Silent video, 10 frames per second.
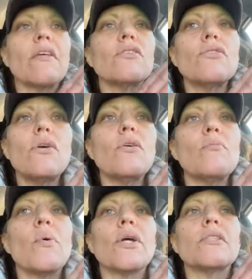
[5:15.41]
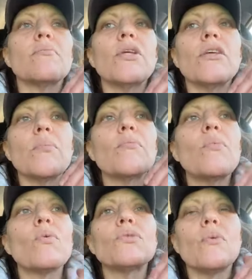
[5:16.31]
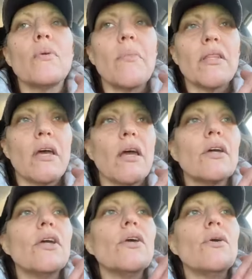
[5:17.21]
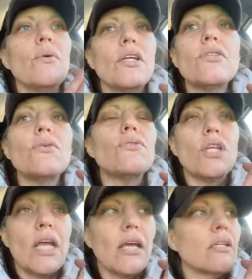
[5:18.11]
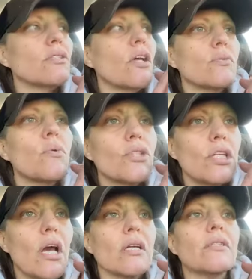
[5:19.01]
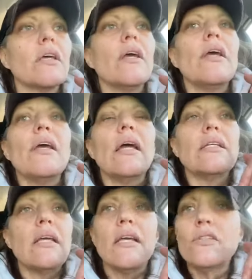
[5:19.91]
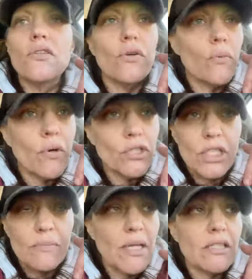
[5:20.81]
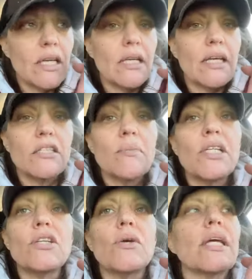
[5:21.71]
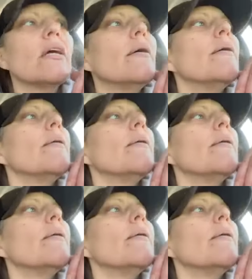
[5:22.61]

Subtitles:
They're two little boys, but they've been born to a mother who is who she is, does what she does, and is here to do what she's meant to be doing.